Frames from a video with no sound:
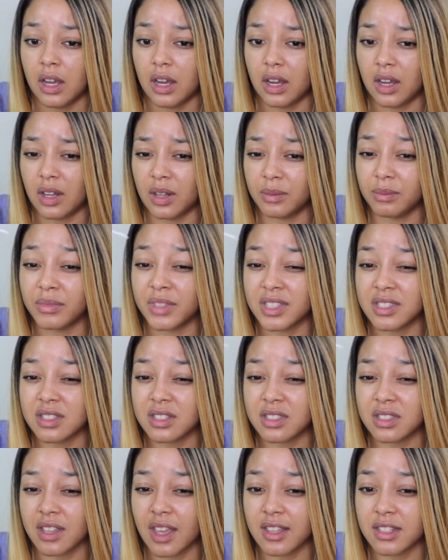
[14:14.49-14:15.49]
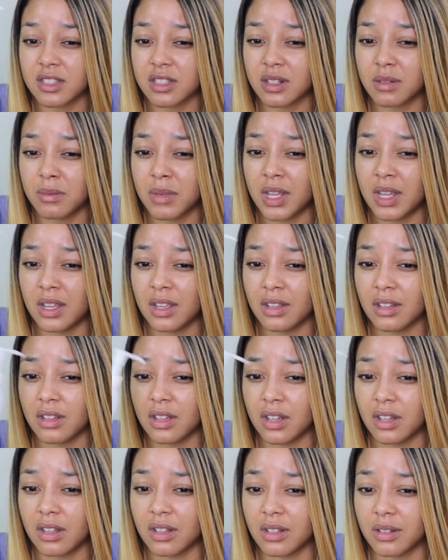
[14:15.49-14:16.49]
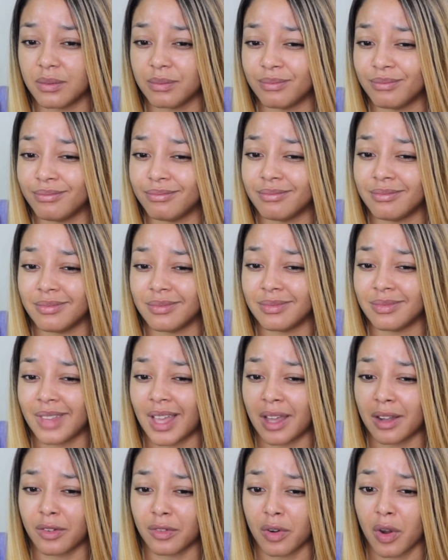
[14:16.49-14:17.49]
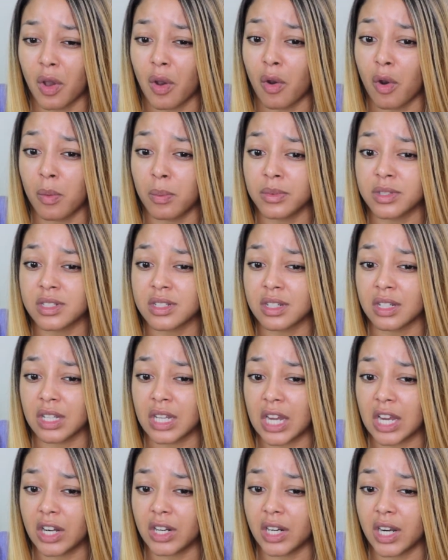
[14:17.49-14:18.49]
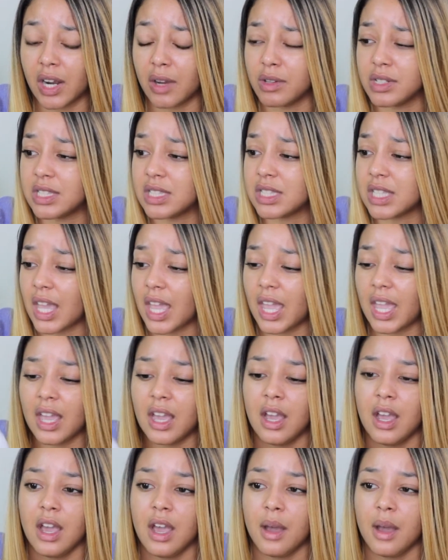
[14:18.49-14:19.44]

Um, this has lasted me, um, I don't know, almost a year I would say,